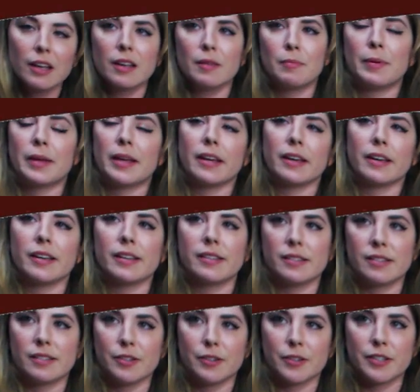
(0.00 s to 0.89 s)

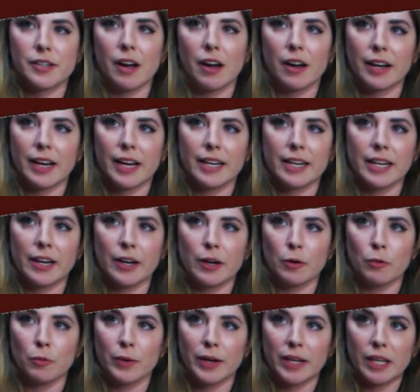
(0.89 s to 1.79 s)
because your dog can
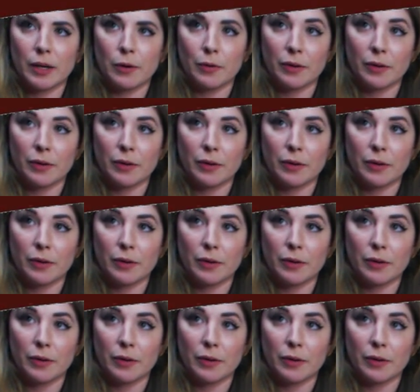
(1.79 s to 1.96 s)
hear really,